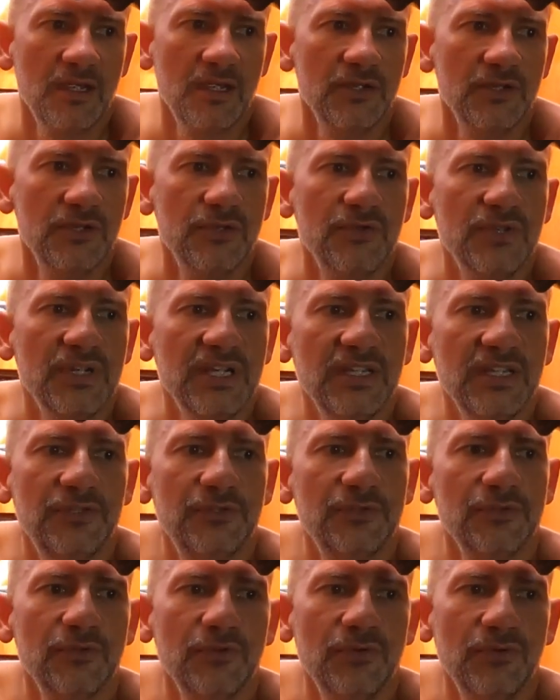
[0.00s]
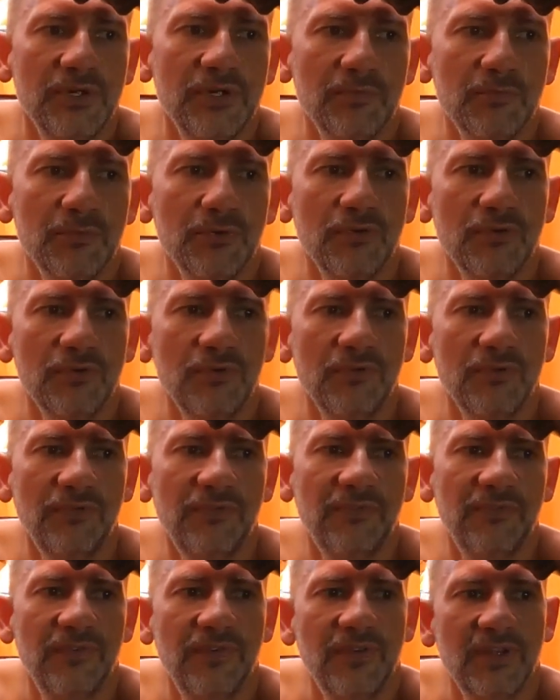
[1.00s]
you need to
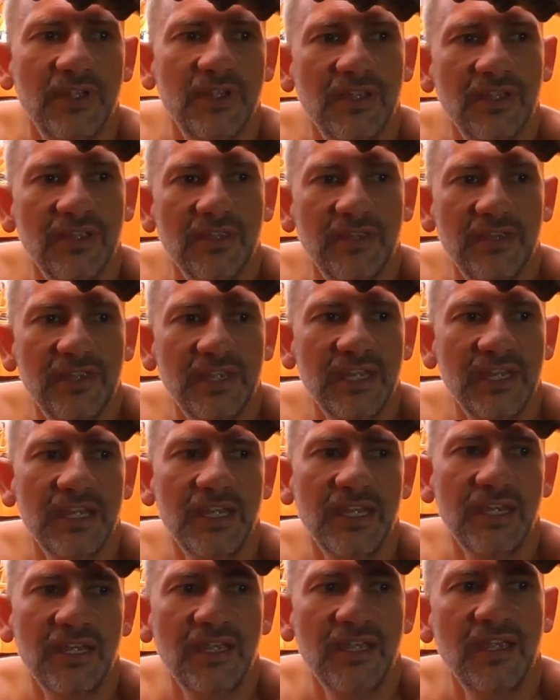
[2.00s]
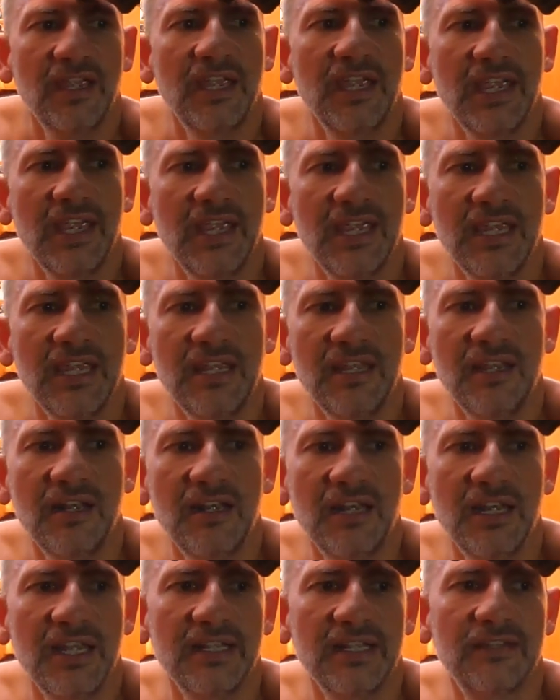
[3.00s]
remove the air
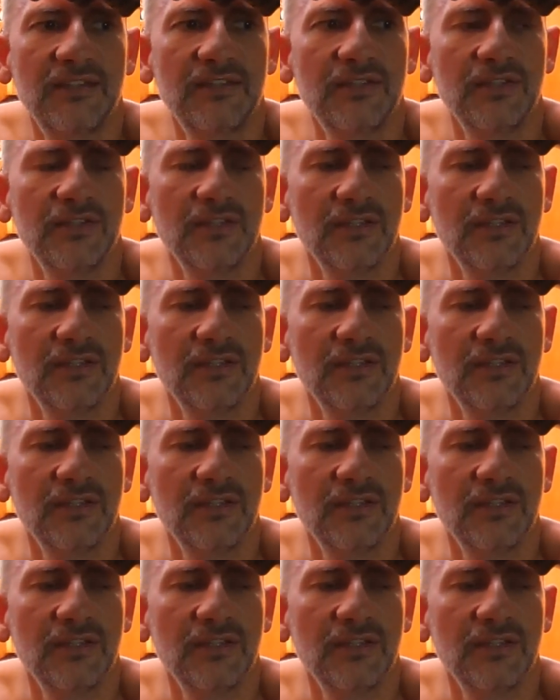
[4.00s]
inlet